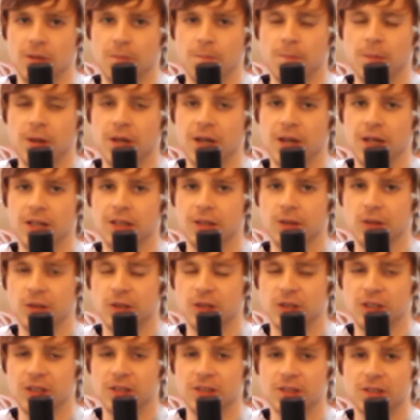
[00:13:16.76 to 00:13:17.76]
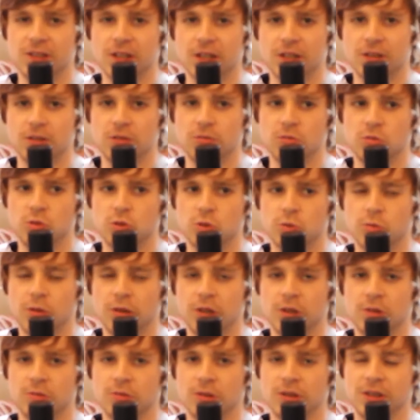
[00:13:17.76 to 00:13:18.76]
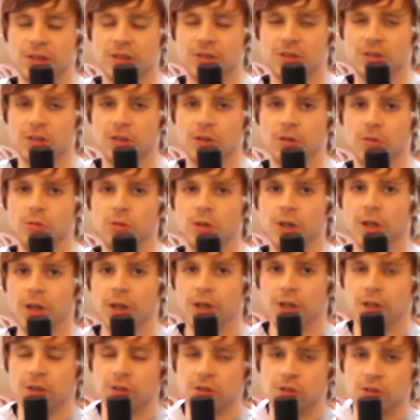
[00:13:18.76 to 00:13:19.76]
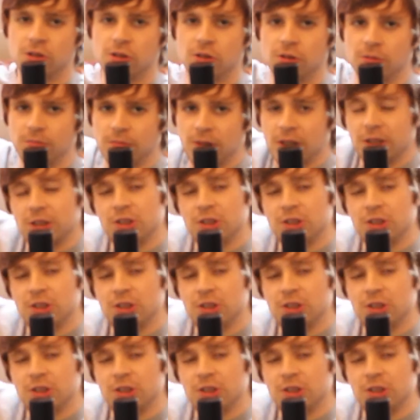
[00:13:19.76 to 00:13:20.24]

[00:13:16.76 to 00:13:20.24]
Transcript: May the 2nd, 2022. So my